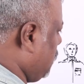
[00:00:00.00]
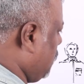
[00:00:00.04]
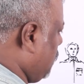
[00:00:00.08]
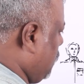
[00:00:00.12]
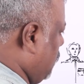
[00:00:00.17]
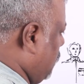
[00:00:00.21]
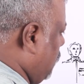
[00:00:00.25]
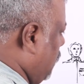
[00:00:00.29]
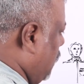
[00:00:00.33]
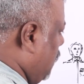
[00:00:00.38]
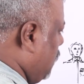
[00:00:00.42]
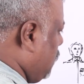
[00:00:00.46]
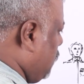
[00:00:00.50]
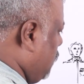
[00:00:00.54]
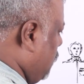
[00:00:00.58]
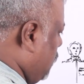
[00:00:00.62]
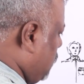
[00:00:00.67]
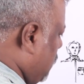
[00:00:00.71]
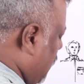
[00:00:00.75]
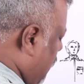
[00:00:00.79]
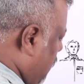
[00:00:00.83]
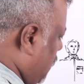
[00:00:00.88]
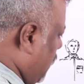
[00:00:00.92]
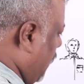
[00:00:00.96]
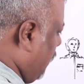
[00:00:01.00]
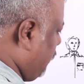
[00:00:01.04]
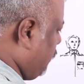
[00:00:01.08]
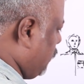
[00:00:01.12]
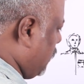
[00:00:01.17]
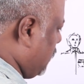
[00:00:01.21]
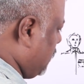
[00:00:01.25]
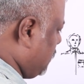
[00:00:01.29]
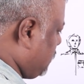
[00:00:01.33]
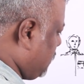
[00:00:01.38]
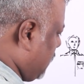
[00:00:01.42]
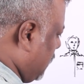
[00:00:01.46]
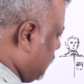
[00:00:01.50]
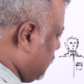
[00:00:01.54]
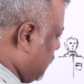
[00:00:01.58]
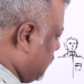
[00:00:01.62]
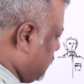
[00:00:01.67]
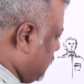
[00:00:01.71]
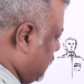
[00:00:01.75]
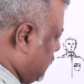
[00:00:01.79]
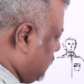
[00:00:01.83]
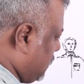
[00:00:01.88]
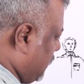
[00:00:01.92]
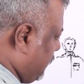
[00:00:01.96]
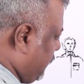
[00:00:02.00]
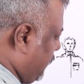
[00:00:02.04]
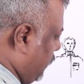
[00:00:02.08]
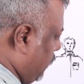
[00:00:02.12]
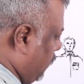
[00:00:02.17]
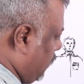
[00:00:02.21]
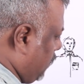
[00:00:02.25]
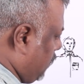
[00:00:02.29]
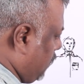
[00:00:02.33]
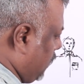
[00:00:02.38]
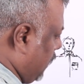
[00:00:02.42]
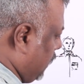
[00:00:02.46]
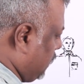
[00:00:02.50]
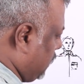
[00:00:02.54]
You know, you can have to understand that there is a floor,